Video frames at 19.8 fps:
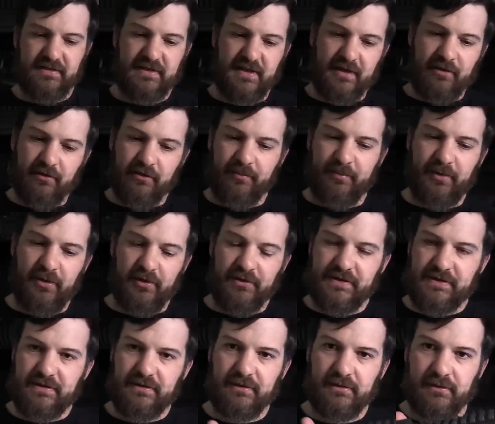cycle the
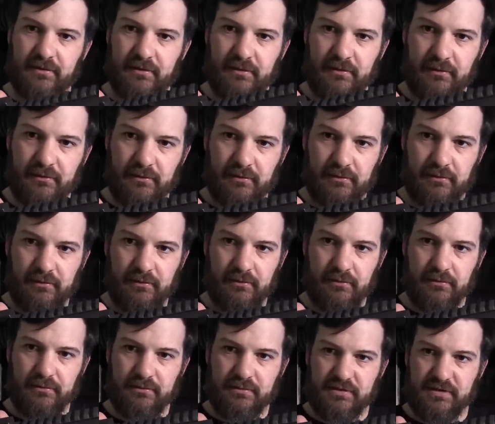bolt,
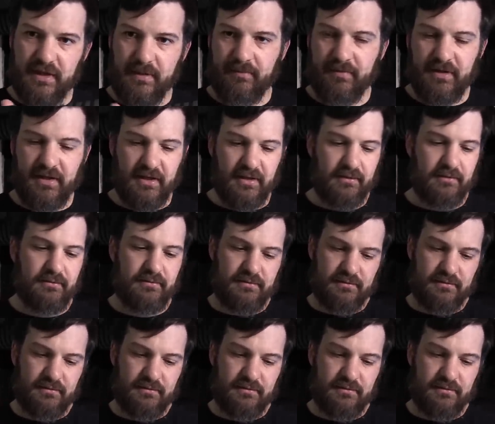same thing.